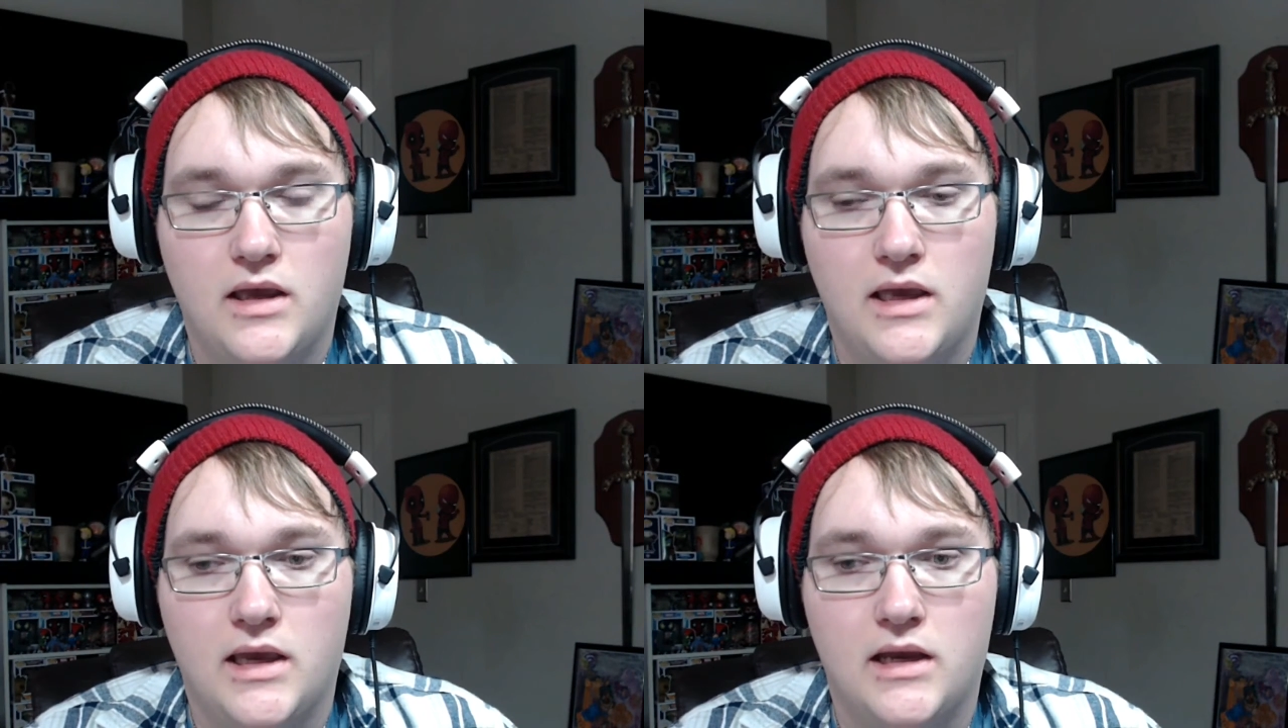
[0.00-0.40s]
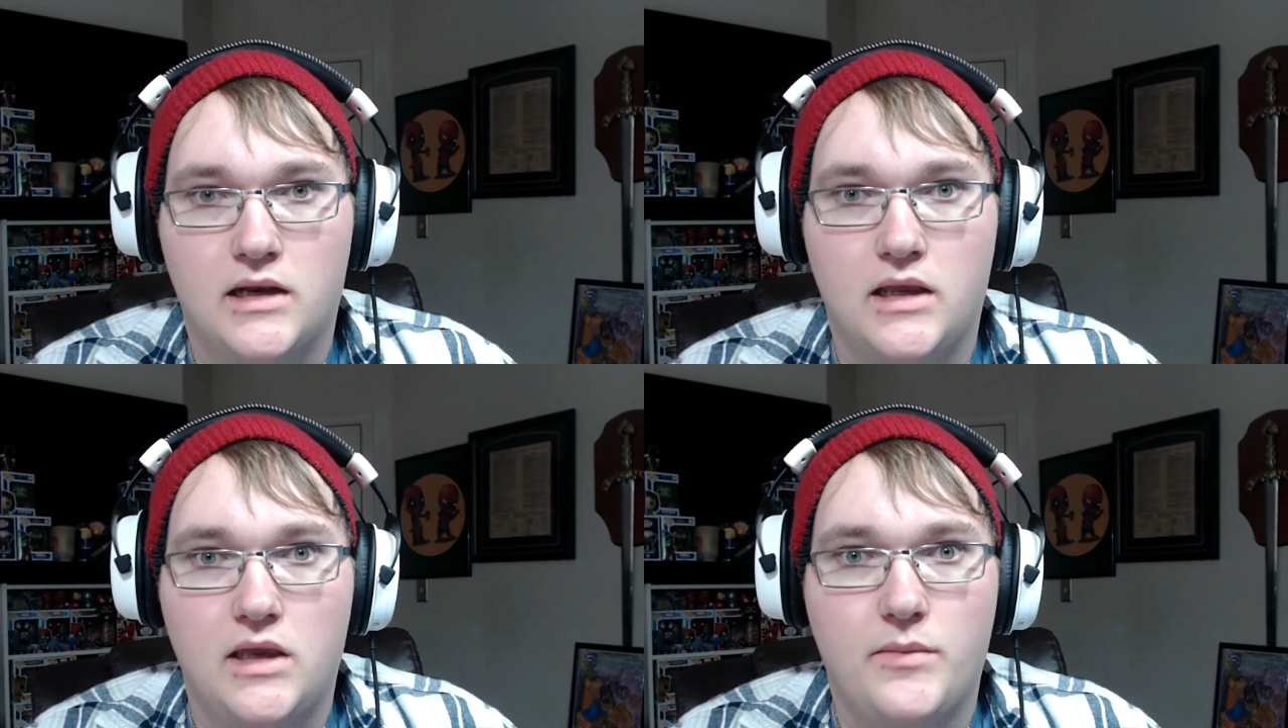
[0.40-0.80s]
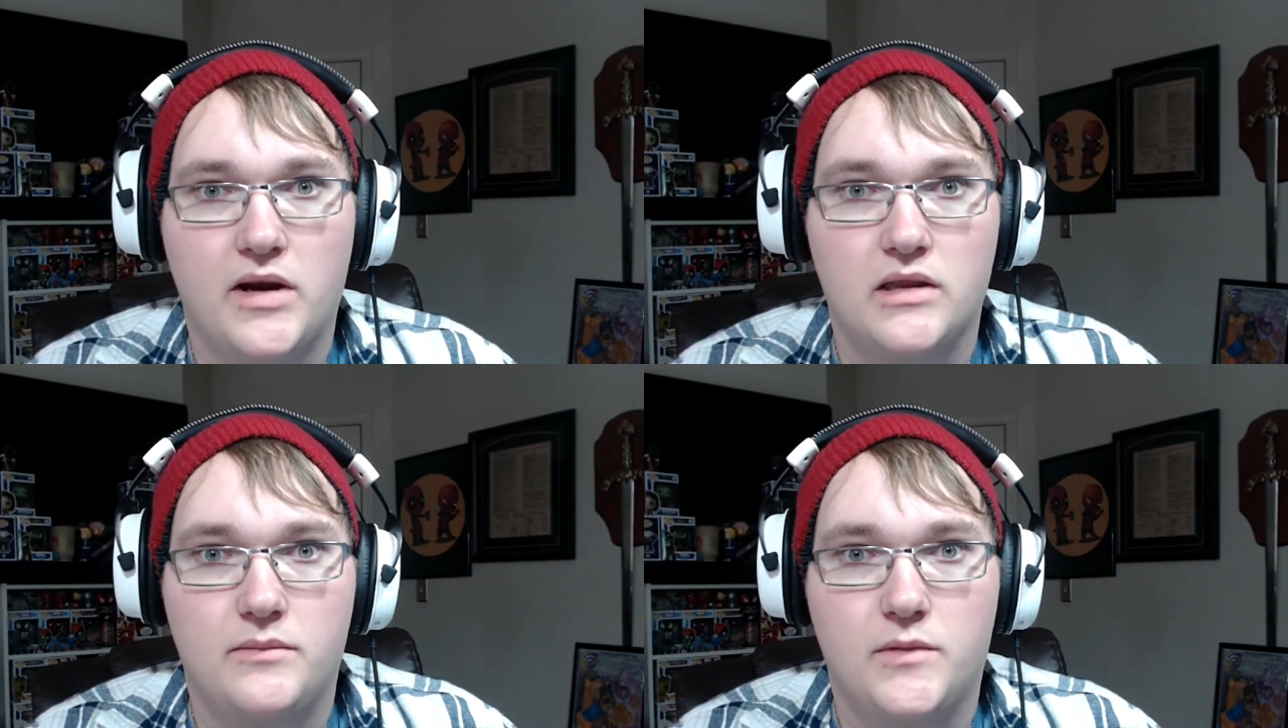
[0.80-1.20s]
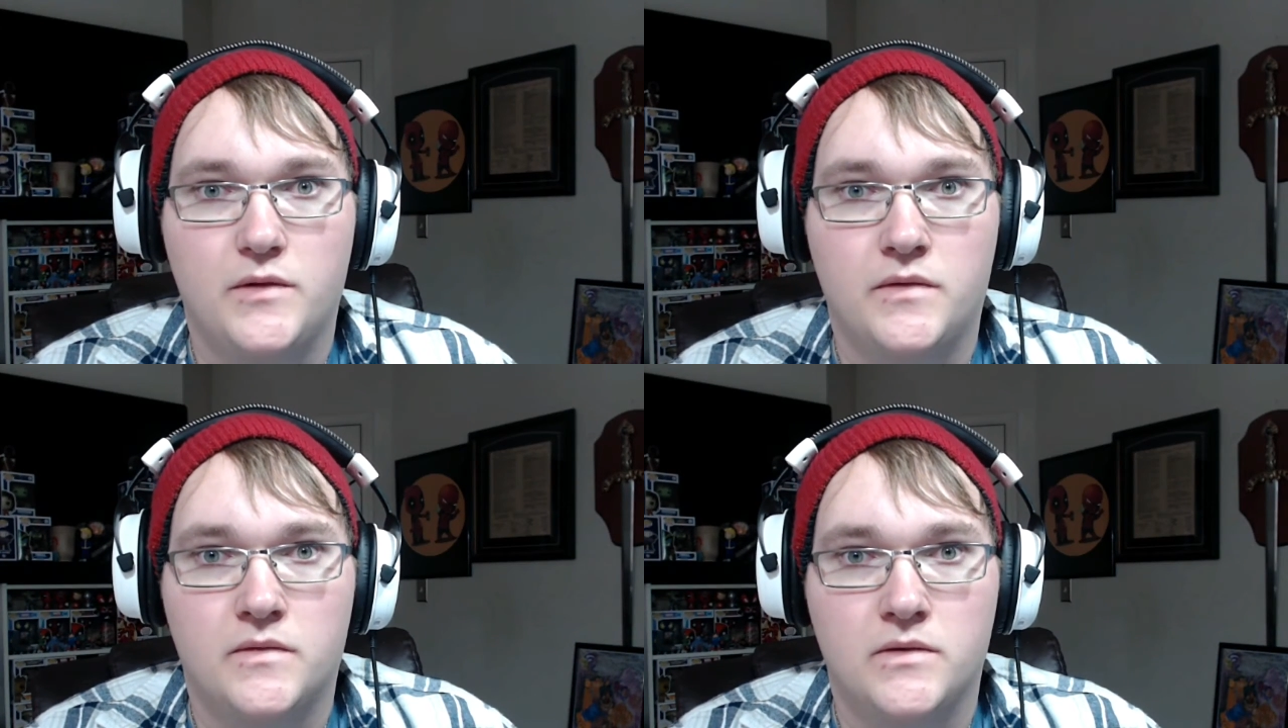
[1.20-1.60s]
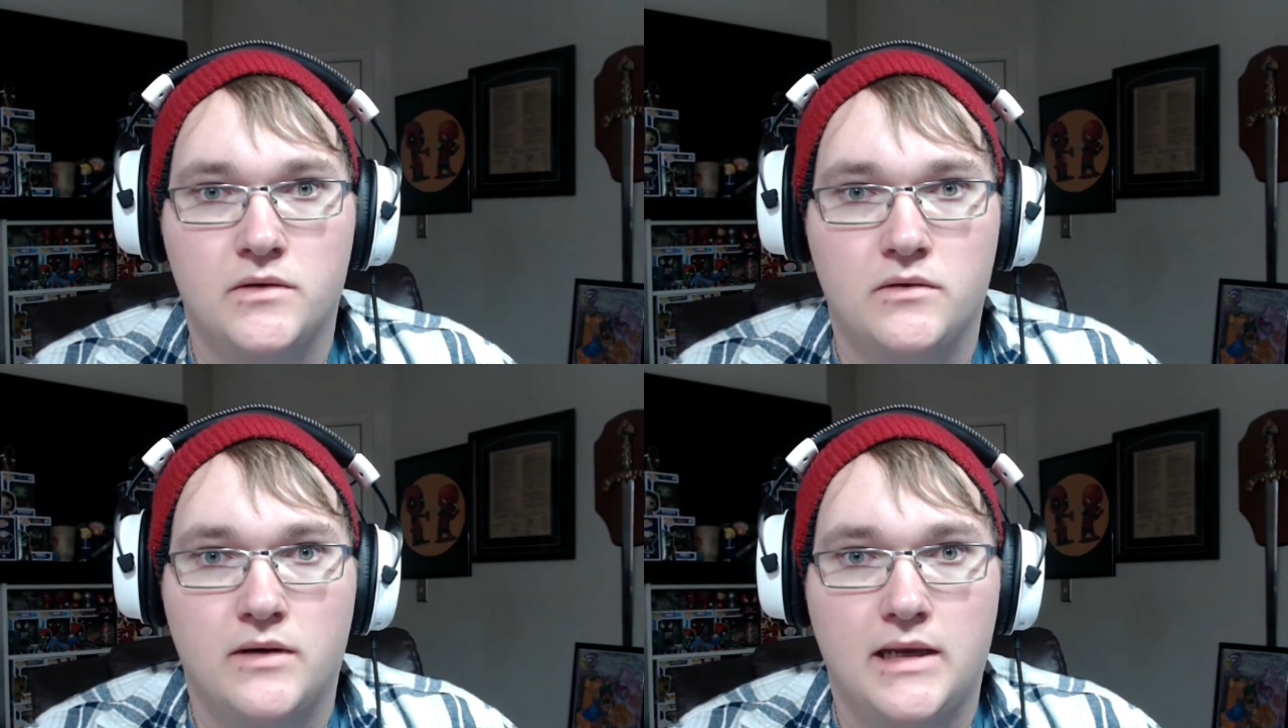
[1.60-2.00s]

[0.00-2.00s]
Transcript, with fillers: and he barely pulled through,